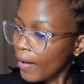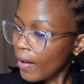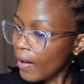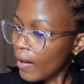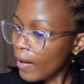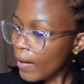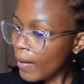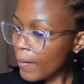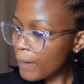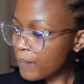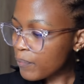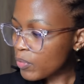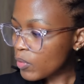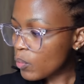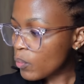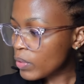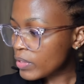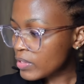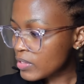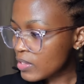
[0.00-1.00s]
um,
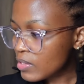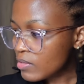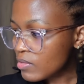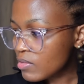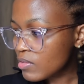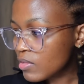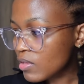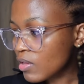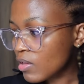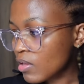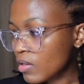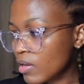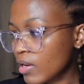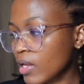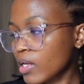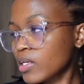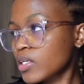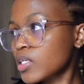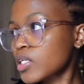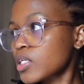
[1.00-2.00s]
we did see
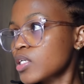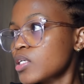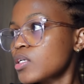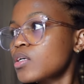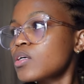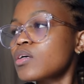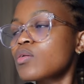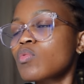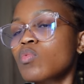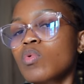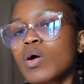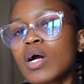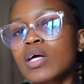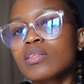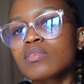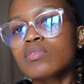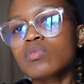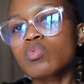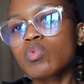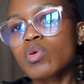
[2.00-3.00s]
like
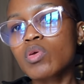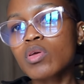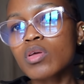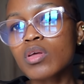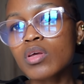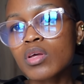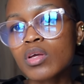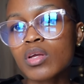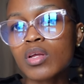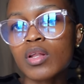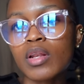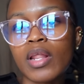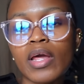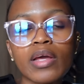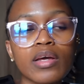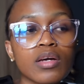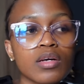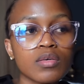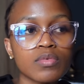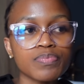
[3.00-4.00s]
ones we
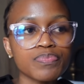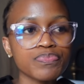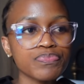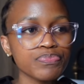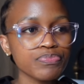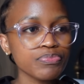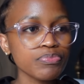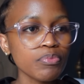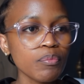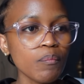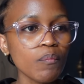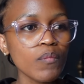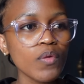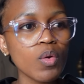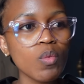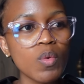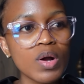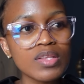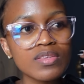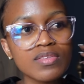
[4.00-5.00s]
like
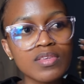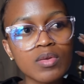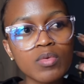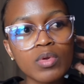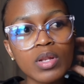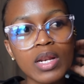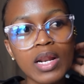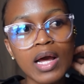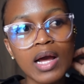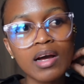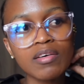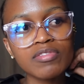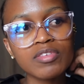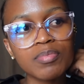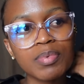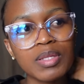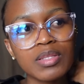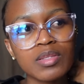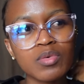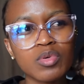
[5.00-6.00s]
ones that we loved
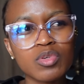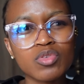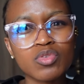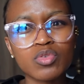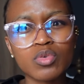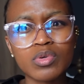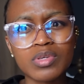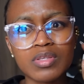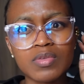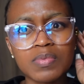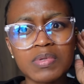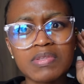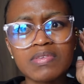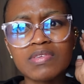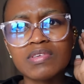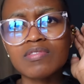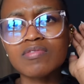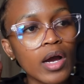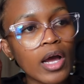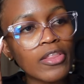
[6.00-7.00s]
but they were so
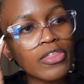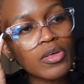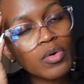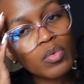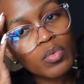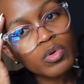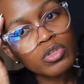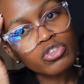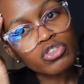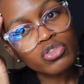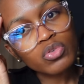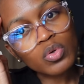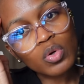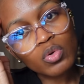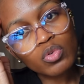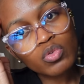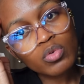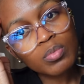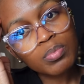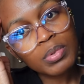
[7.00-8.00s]
expensive I think we'll just
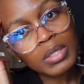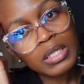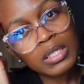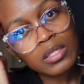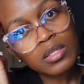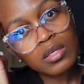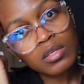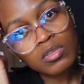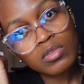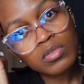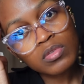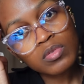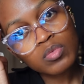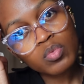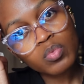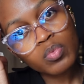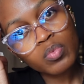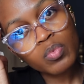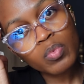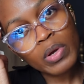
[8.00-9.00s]
go to builders
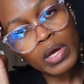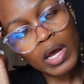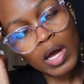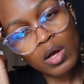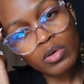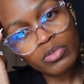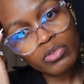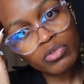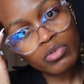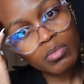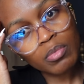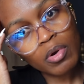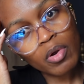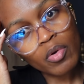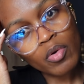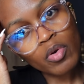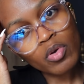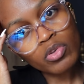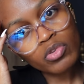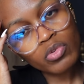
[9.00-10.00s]
warehouse
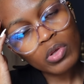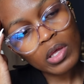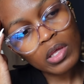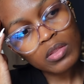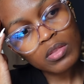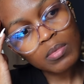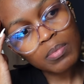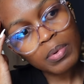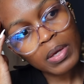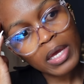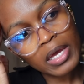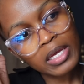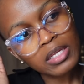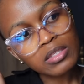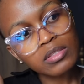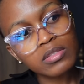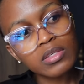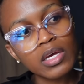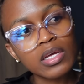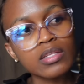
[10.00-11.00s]
tomorrow to get the
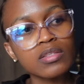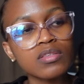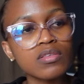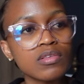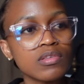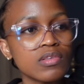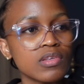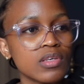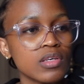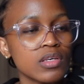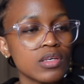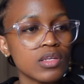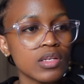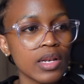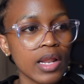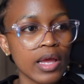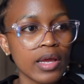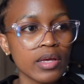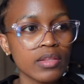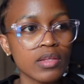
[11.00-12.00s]
paint and see
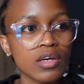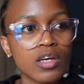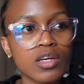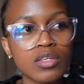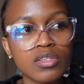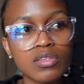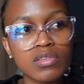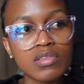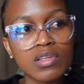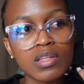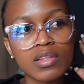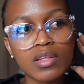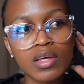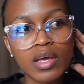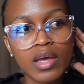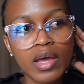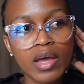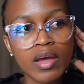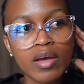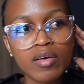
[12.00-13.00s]
like the curtains that they
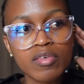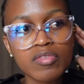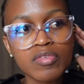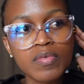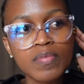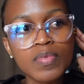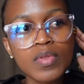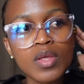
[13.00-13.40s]
have